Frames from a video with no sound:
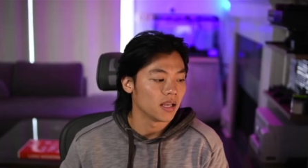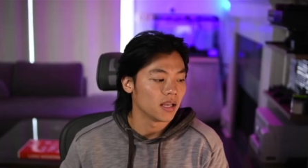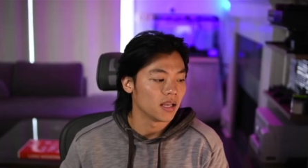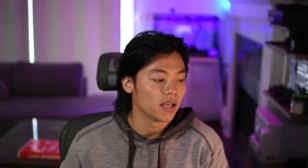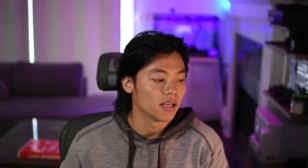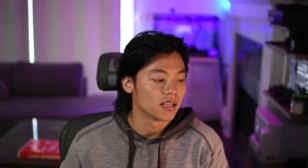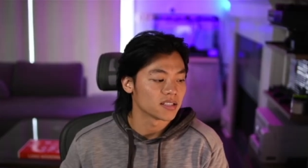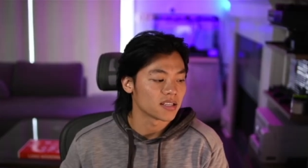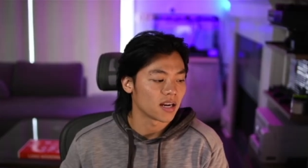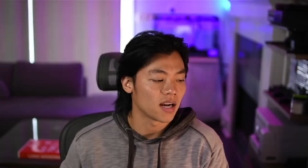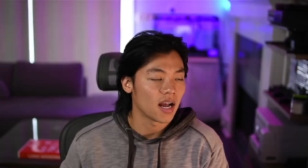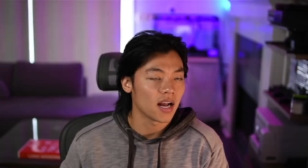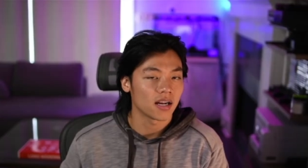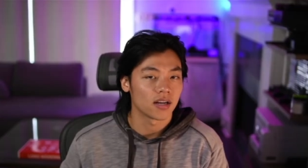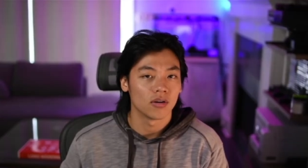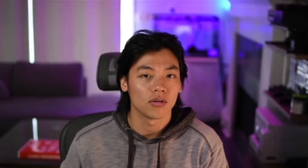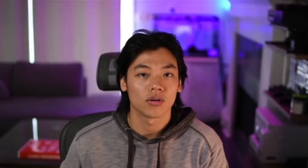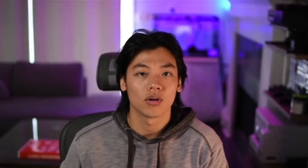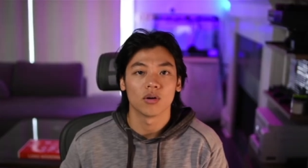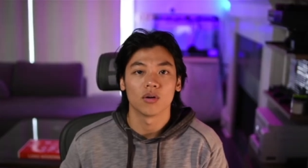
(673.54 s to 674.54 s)
It's like hot
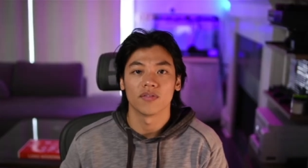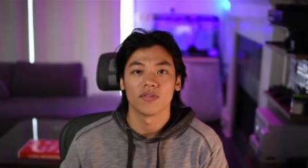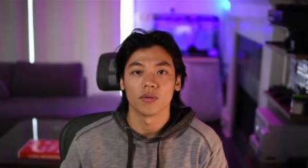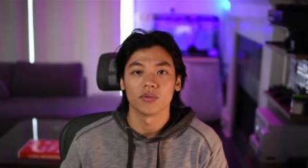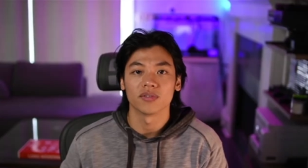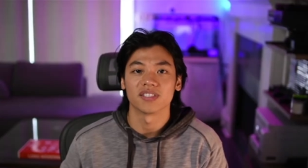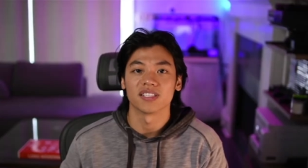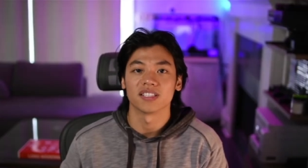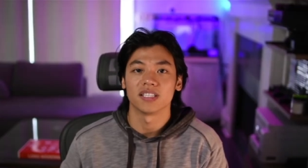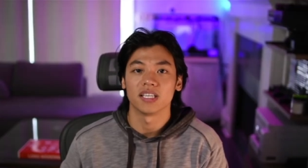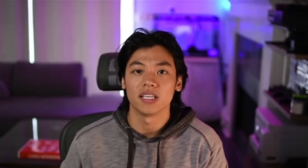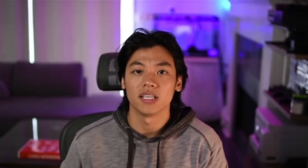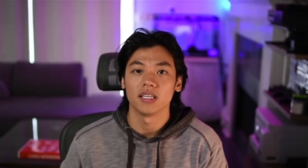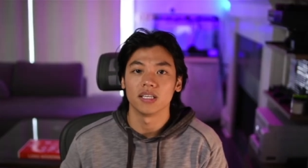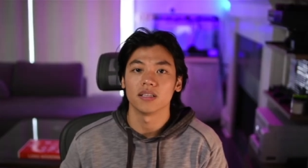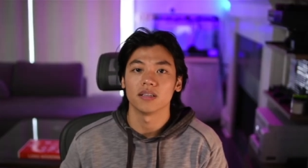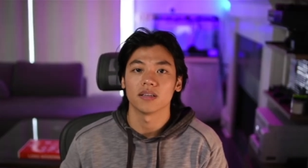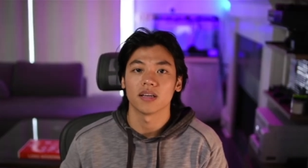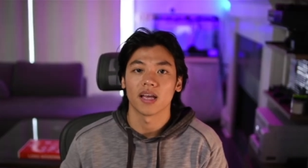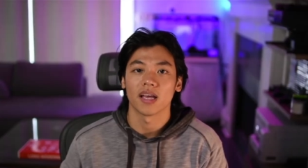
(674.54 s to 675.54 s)
cocoa if it was a tea
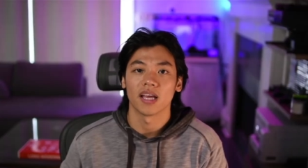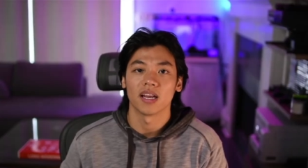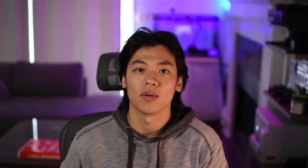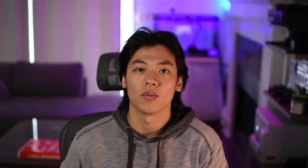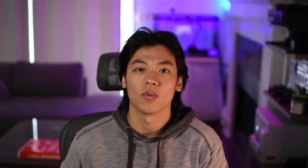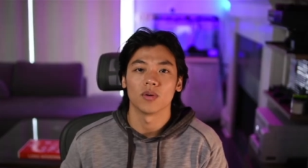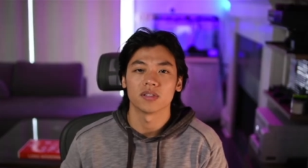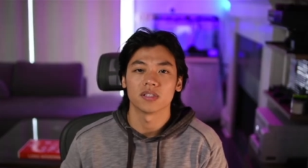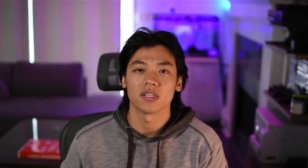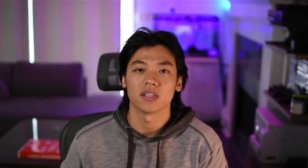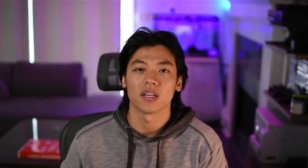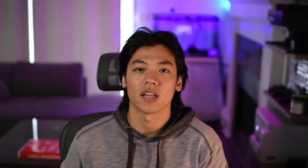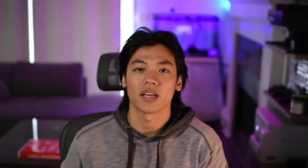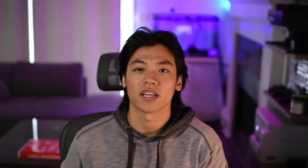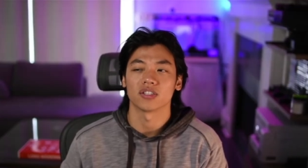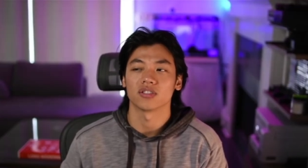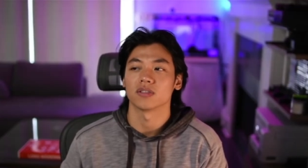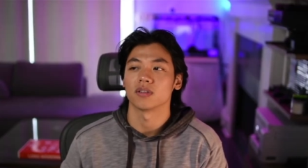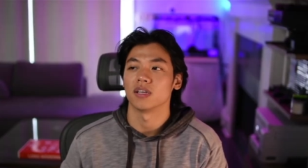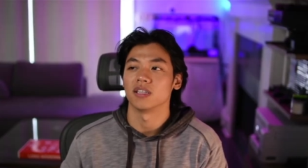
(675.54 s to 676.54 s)
and it wasn't like
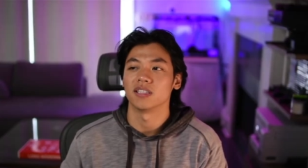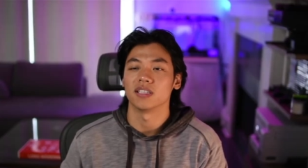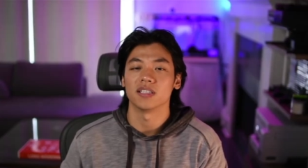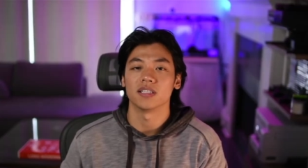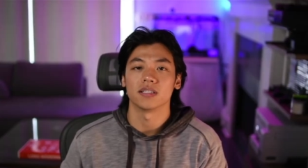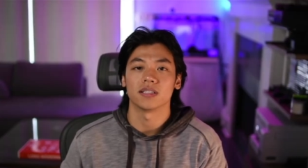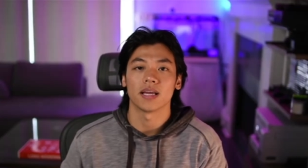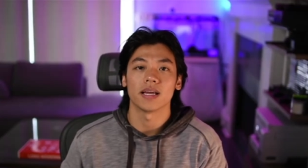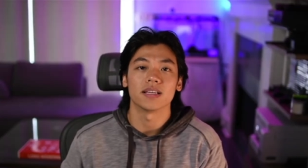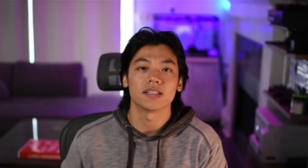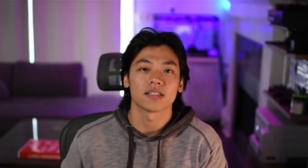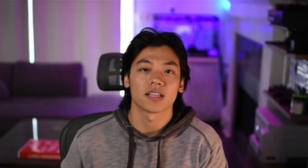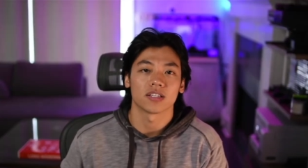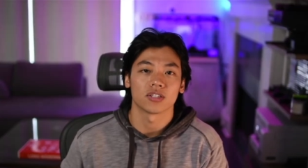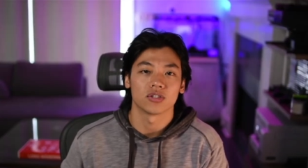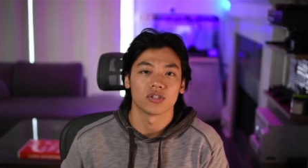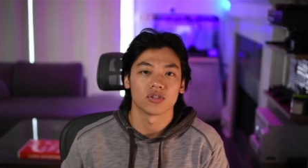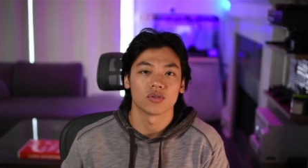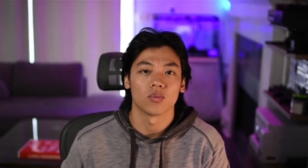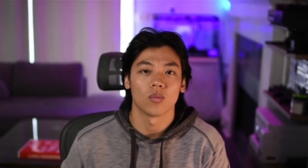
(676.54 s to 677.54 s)
it didn't taste like
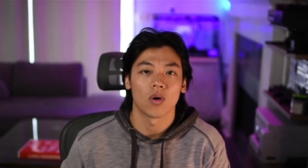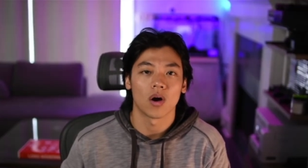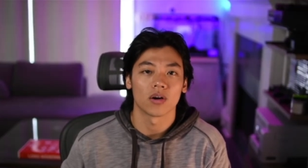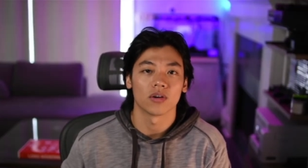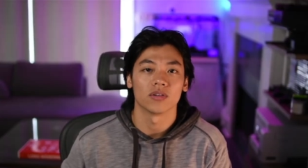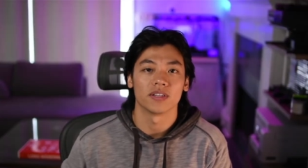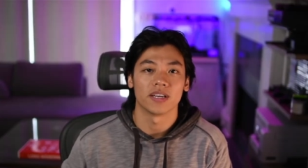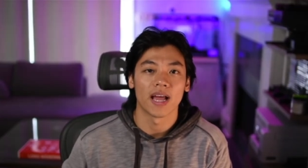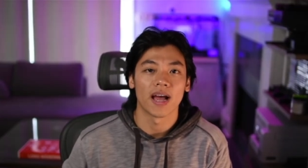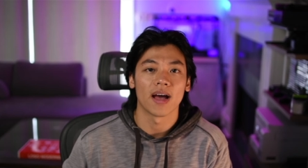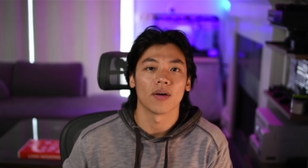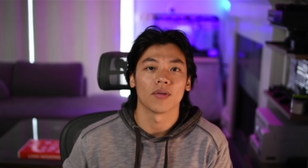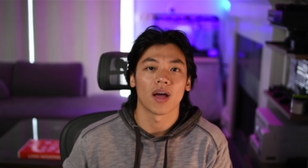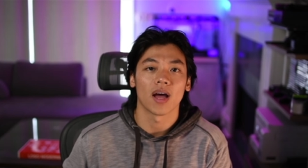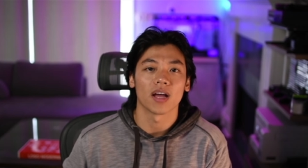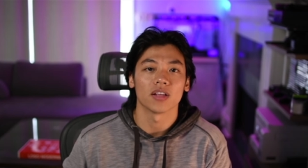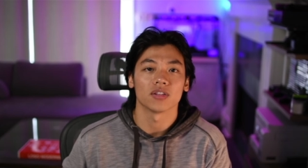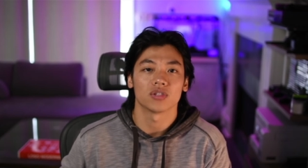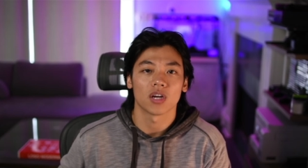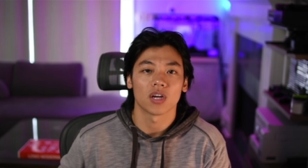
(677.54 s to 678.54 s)
just watered down
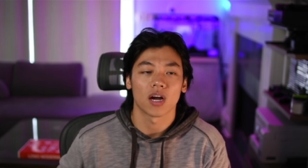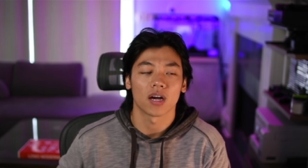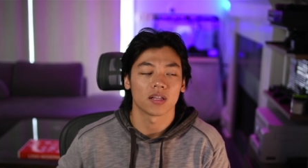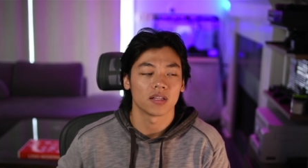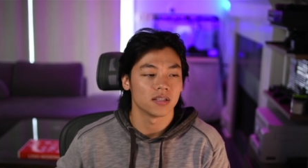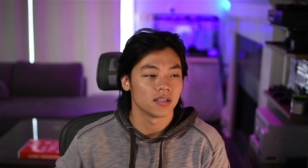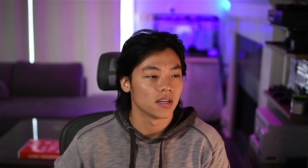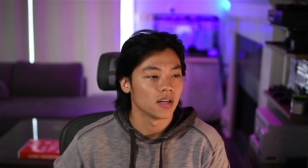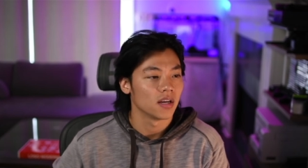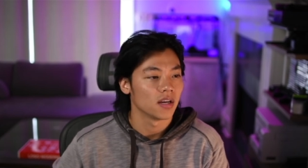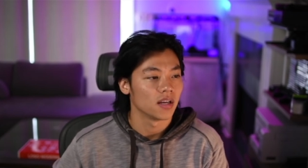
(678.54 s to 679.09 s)
hot chocolate.